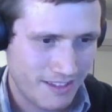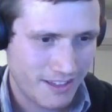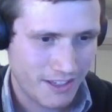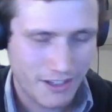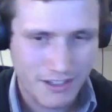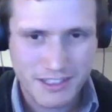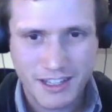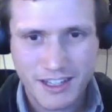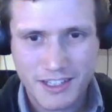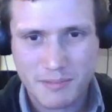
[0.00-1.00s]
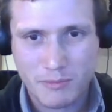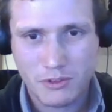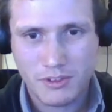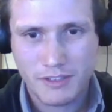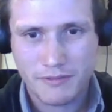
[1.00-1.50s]
You know, start
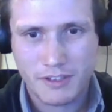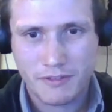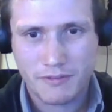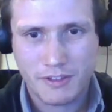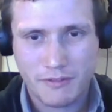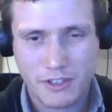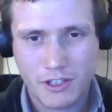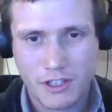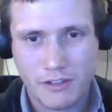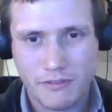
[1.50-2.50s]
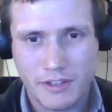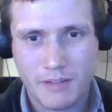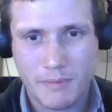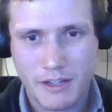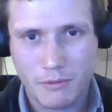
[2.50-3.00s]
small. If you're not confident
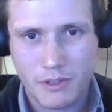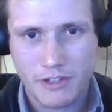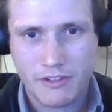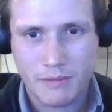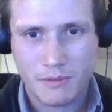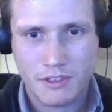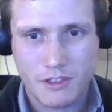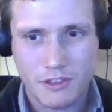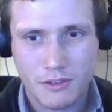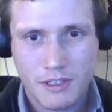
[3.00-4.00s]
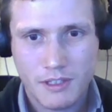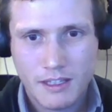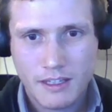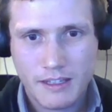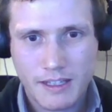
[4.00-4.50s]
about what you're able to do,
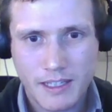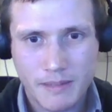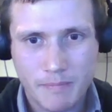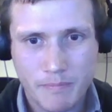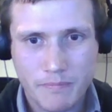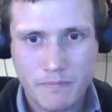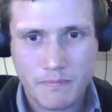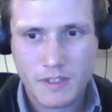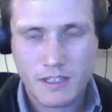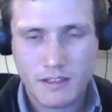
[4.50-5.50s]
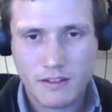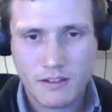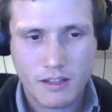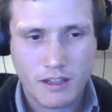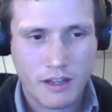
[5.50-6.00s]
I
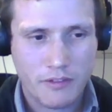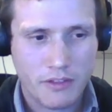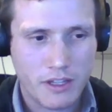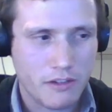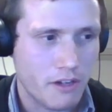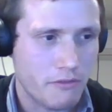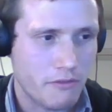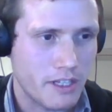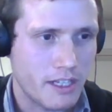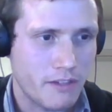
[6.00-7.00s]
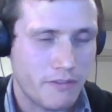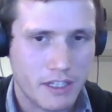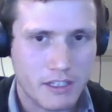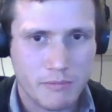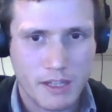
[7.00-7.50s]
think a really
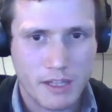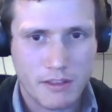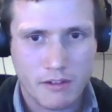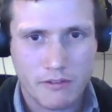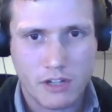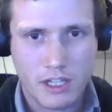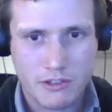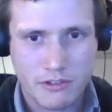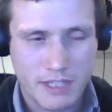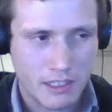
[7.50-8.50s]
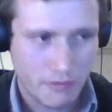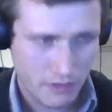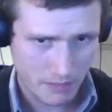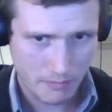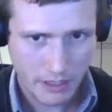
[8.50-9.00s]
effective method of grassroots
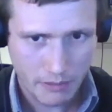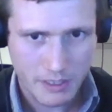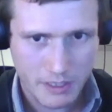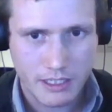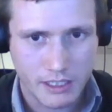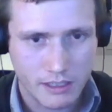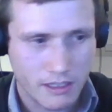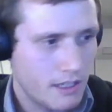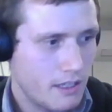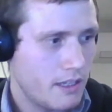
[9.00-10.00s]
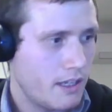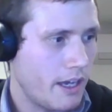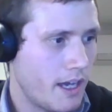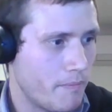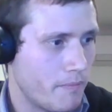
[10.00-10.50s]
activism that I've been seeing,
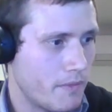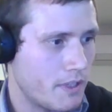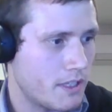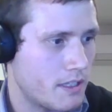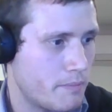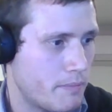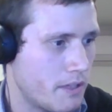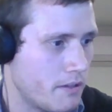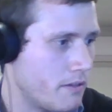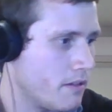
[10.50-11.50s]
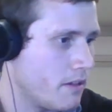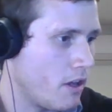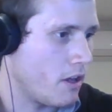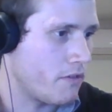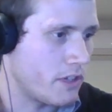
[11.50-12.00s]
it's been
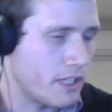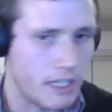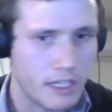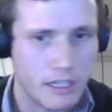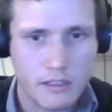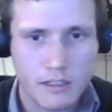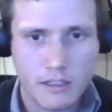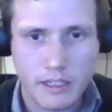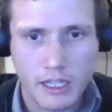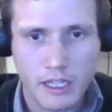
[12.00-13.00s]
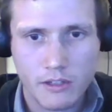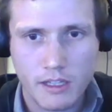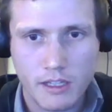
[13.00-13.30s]
over a year now,